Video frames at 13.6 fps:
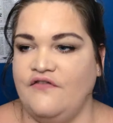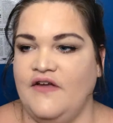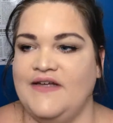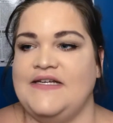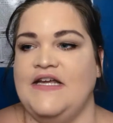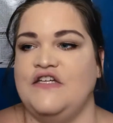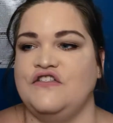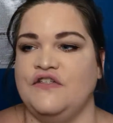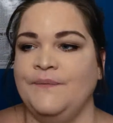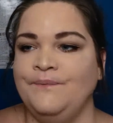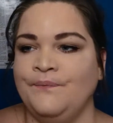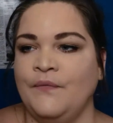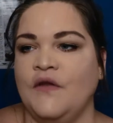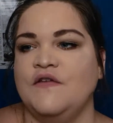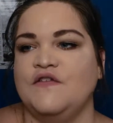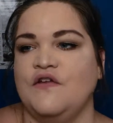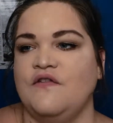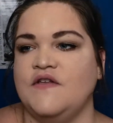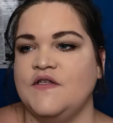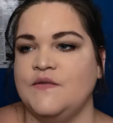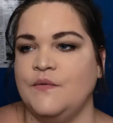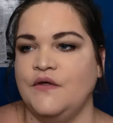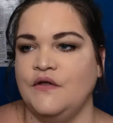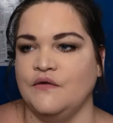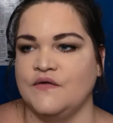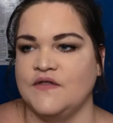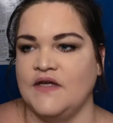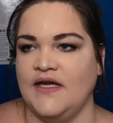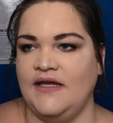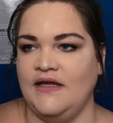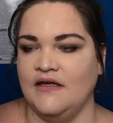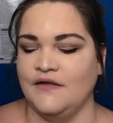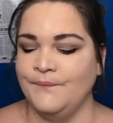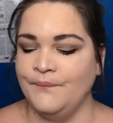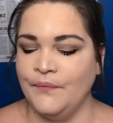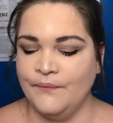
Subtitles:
foundation. So this is what it looks like here.